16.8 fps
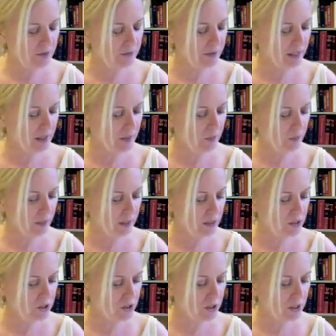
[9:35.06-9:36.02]
I forget
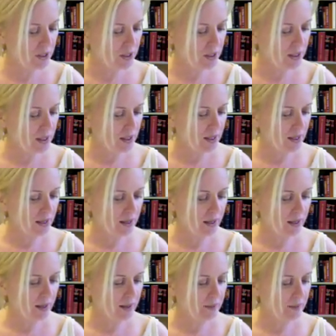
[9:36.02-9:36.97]
which,
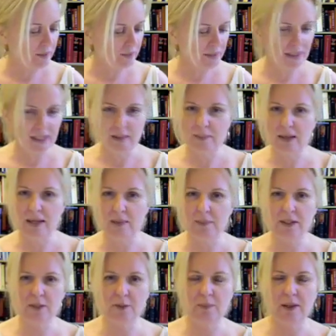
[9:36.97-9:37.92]
but they made up
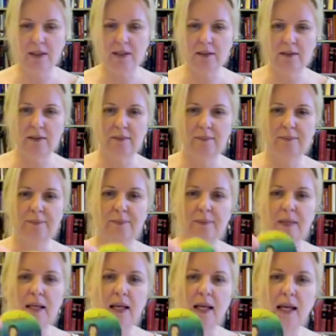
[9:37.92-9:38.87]
this button.
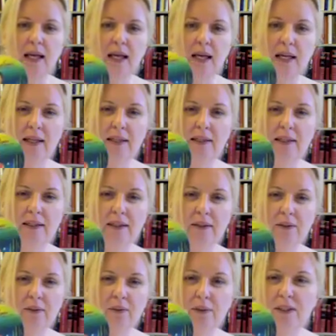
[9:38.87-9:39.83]
And,
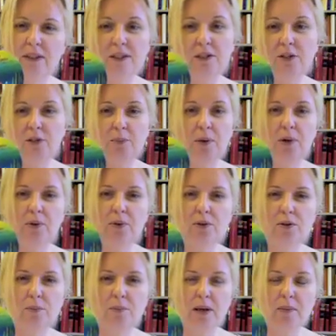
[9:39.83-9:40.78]
or this is a
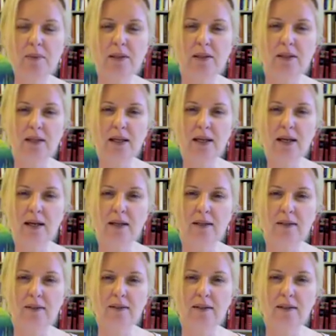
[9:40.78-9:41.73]
poster maybe that they had,
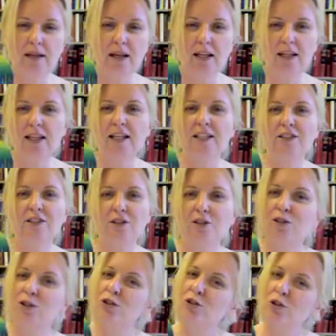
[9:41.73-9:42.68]
and they
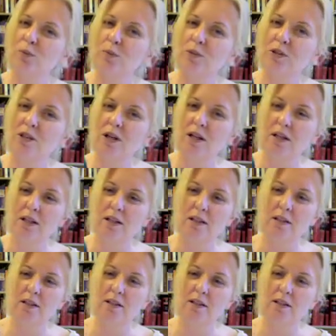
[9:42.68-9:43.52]
considered her supersonic.